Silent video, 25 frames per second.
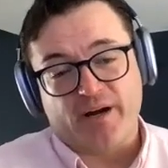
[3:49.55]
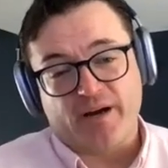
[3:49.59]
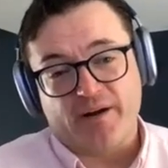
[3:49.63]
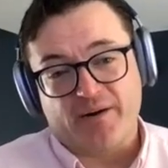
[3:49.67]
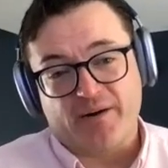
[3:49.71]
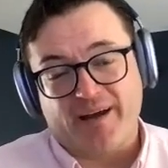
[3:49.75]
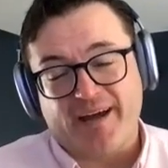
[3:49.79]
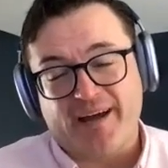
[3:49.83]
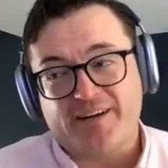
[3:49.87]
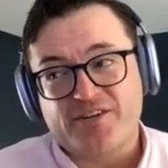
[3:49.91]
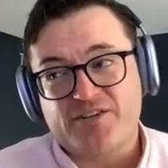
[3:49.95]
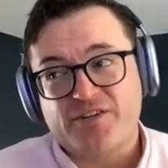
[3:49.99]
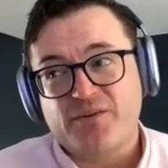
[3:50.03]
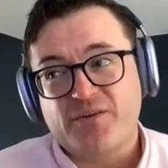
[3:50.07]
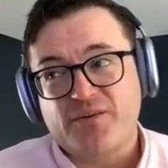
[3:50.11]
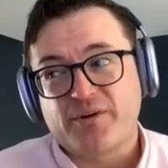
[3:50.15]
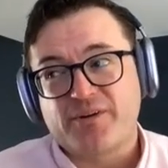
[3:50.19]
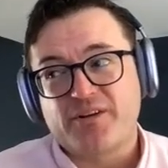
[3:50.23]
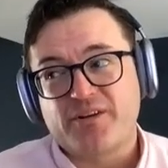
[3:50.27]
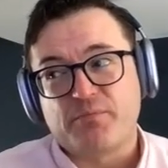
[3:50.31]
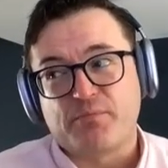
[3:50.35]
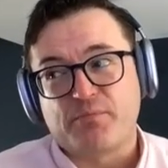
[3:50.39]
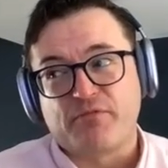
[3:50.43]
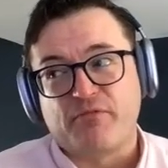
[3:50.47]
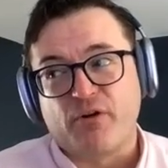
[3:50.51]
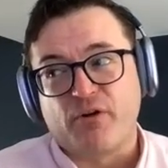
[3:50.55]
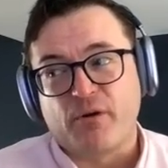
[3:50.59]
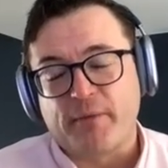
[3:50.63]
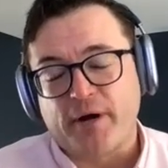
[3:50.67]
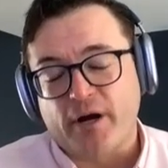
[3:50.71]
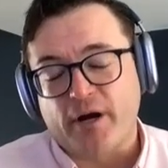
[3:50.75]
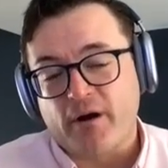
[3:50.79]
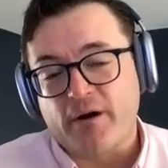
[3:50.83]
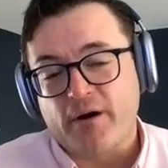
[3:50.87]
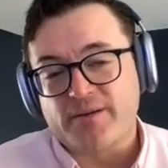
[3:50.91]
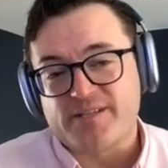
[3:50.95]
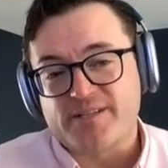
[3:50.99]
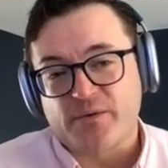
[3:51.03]
I actually worked in the performing
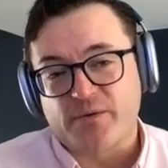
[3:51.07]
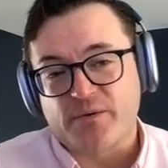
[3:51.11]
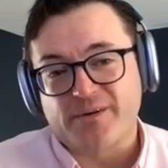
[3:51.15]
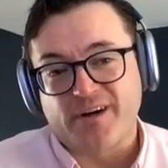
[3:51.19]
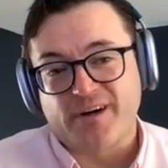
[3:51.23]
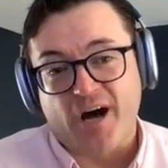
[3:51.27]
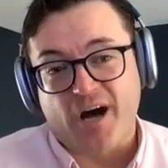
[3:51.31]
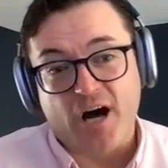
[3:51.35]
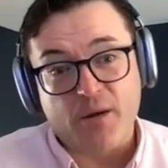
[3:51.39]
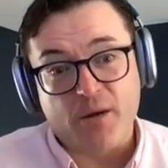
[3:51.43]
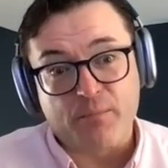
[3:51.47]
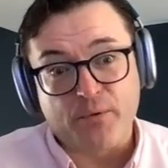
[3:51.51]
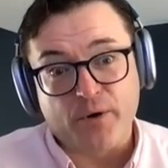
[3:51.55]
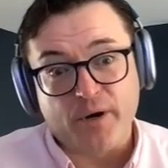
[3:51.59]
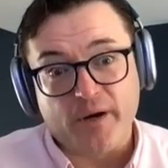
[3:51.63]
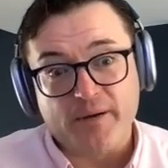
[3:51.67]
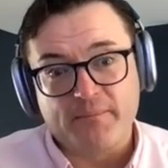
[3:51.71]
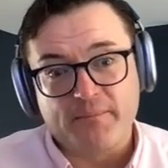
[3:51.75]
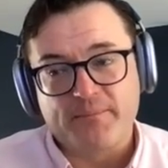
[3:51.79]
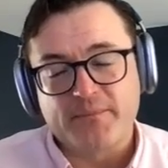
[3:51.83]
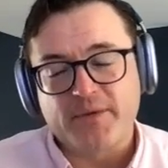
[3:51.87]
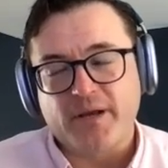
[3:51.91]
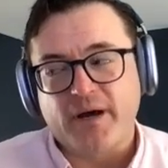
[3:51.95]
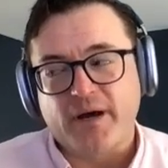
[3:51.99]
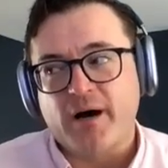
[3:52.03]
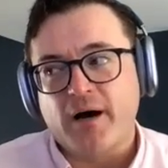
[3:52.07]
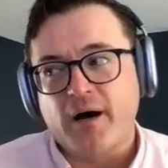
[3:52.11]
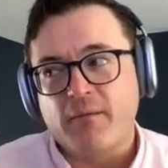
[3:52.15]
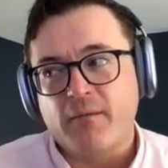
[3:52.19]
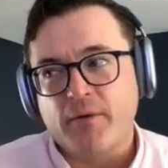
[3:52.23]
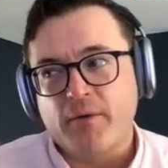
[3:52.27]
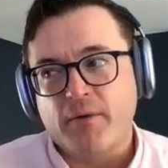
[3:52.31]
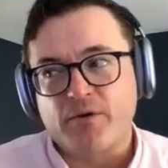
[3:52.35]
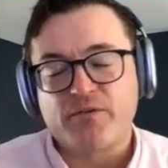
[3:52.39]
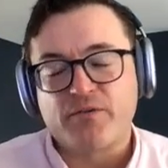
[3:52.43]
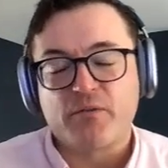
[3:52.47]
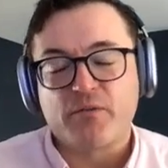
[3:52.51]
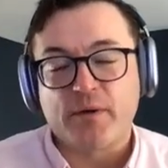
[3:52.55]
arts. I worked in opera. I
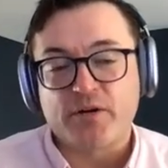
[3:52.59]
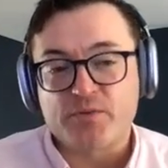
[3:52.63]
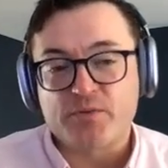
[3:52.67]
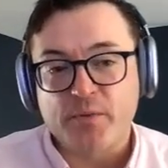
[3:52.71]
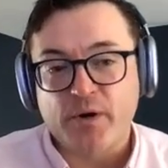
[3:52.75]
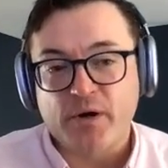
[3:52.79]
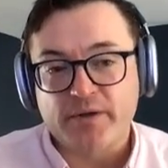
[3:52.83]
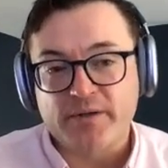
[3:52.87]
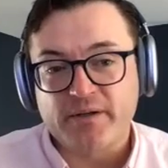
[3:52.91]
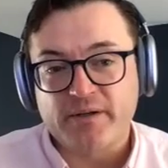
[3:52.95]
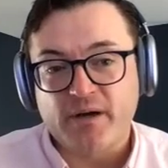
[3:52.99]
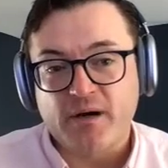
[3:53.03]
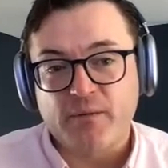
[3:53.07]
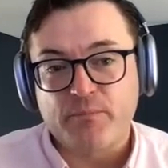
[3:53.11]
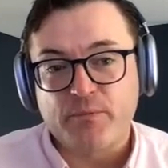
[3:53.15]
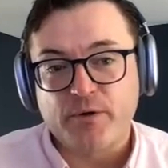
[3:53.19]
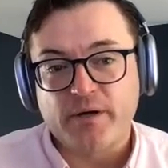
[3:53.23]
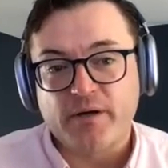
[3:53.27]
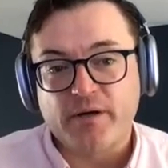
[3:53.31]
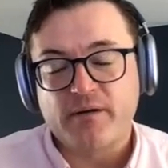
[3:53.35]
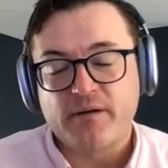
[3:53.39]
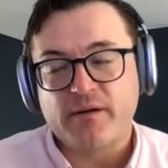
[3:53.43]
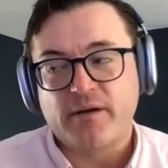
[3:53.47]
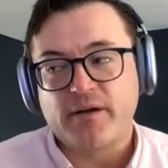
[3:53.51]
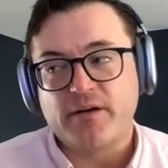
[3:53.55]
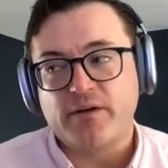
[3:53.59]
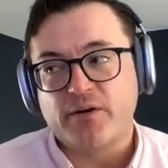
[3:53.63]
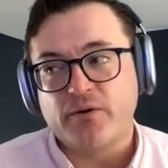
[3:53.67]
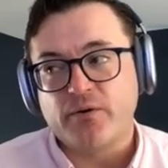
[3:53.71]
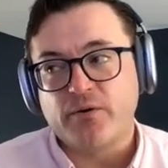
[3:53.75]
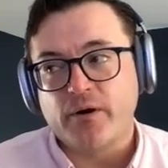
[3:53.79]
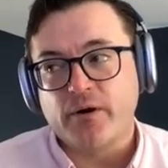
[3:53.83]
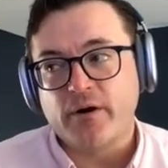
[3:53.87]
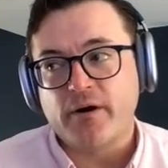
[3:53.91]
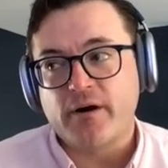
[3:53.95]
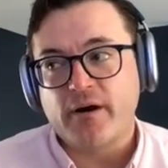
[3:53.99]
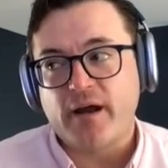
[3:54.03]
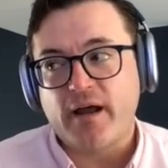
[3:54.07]
worked at the Metropolitan Opera in New
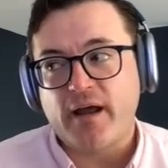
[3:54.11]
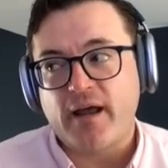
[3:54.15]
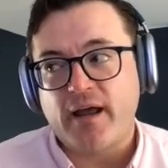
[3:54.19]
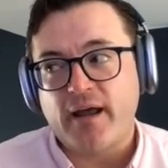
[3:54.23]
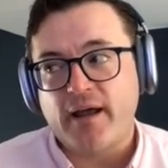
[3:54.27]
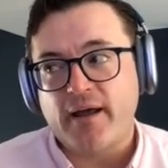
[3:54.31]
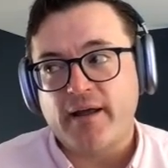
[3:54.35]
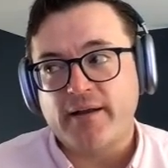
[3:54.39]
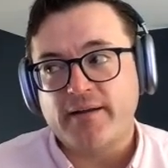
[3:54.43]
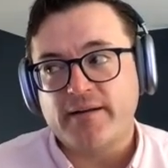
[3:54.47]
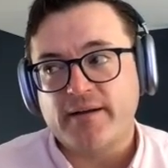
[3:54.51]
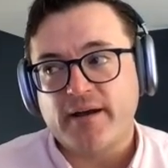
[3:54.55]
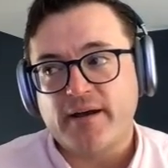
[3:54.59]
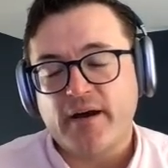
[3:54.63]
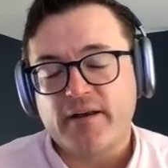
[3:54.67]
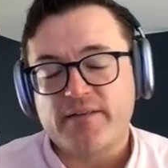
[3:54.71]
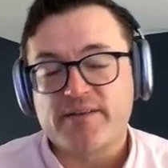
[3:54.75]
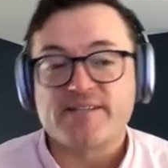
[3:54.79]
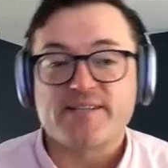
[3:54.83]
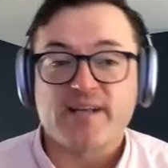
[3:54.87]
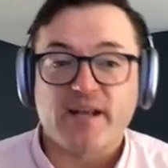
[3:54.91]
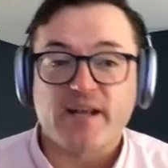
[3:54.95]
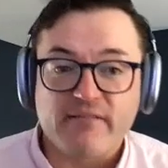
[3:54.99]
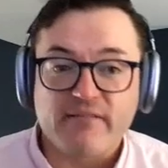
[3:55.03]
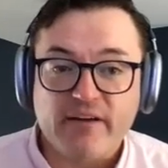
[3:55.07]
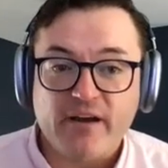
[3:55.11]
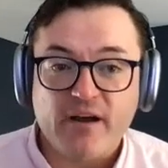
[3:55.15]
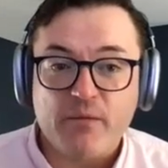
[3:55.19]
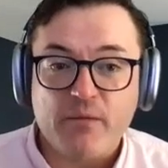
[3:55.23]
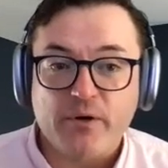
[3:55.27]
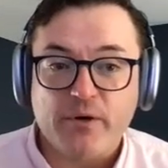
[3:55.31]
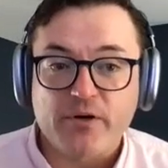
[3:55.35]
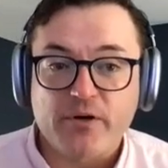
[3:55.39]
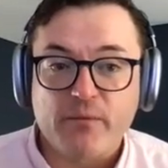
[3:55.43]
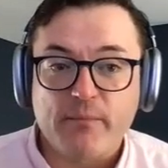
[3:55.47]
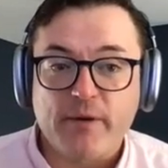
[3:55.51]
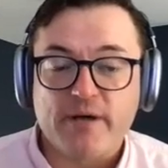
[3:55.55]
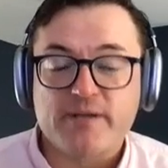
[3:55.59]
York and the Santa Fe
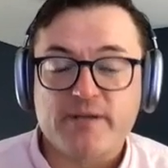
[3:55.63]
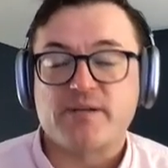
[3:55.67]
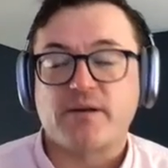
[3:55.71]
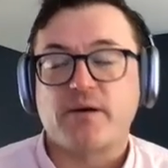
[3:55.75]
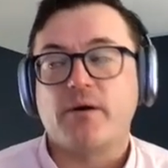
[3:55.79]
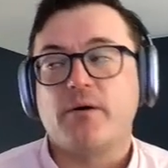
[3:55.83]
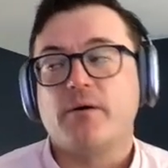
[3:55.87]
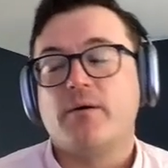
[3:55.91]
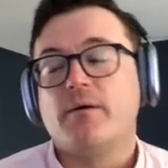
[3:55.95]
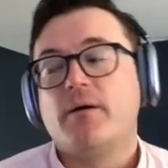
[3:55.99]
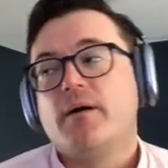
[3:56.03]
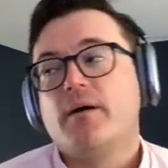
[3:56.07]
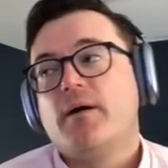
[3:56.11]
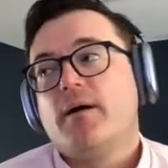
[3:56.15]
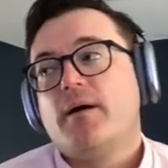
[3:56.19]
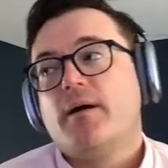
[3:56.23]
Opera in New Mexico.